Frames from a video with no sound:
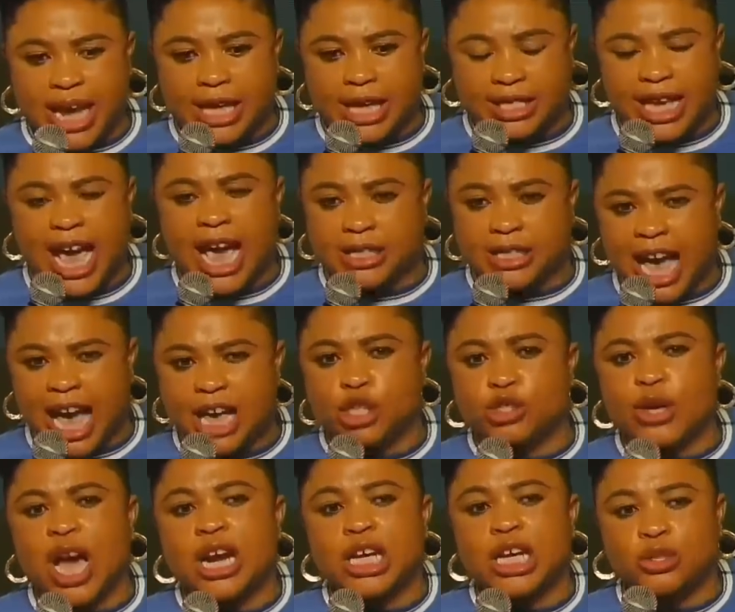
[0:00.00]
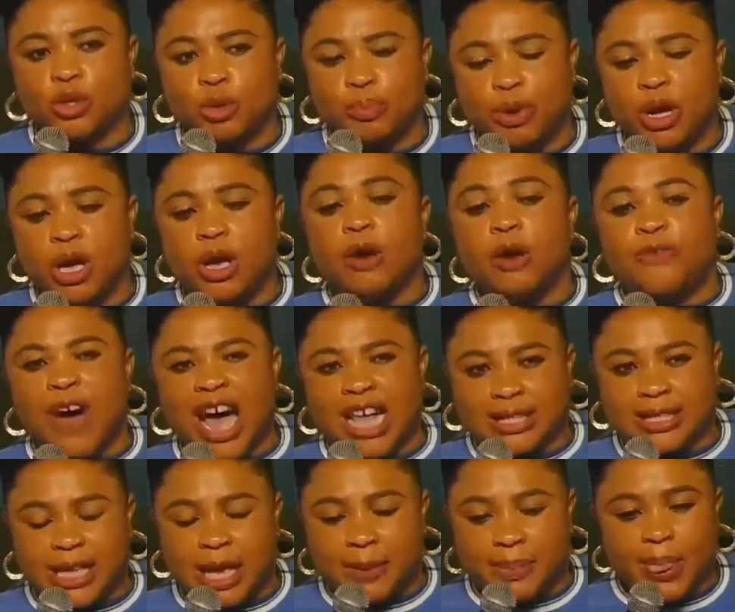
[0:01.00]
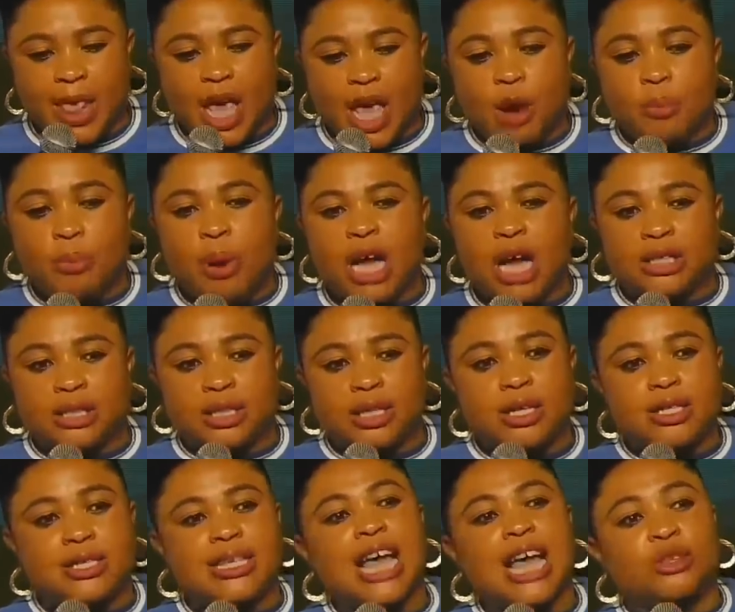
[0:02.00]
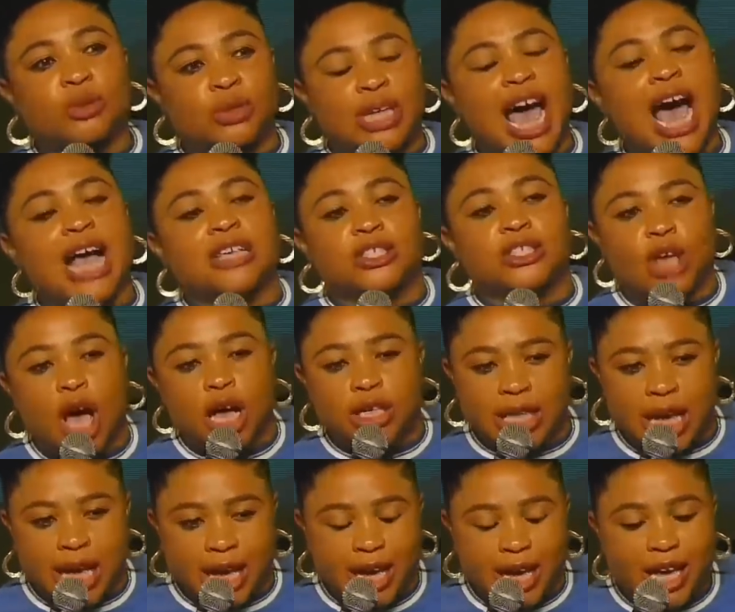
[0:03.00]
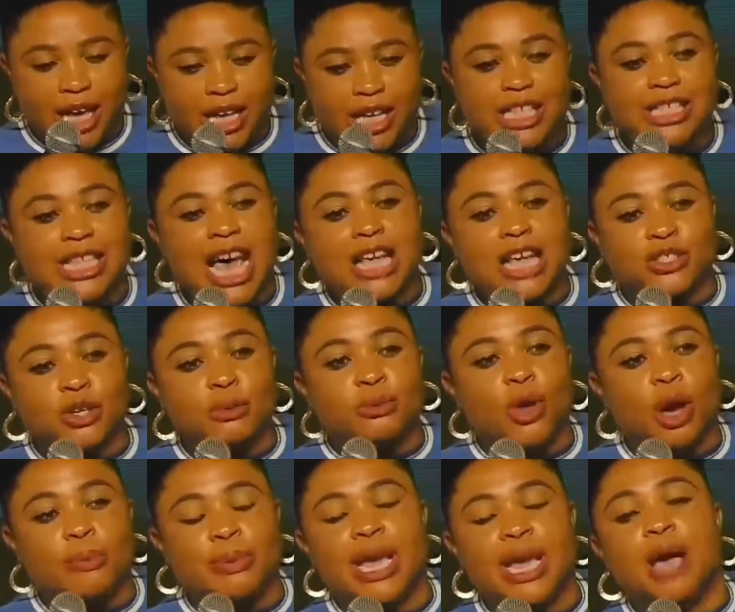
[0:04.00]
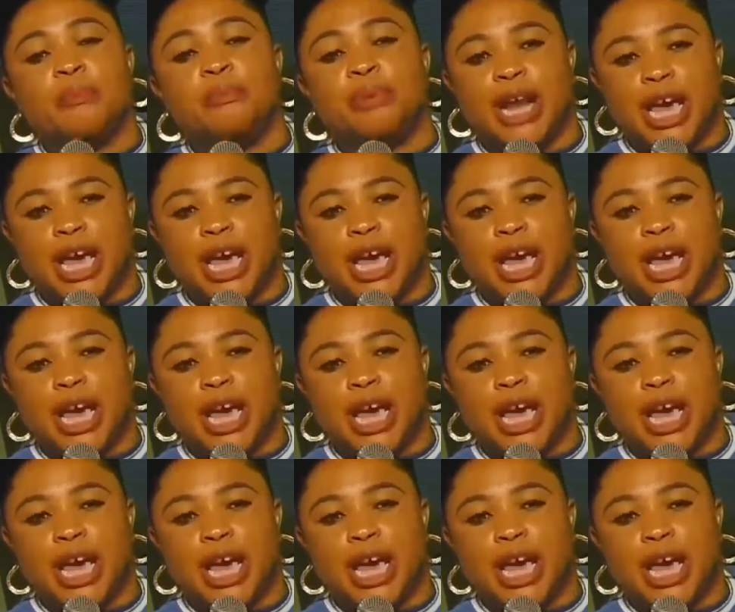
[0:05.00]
days, yes, I usually do fasting. But Saturday and Sunday is assumed to be a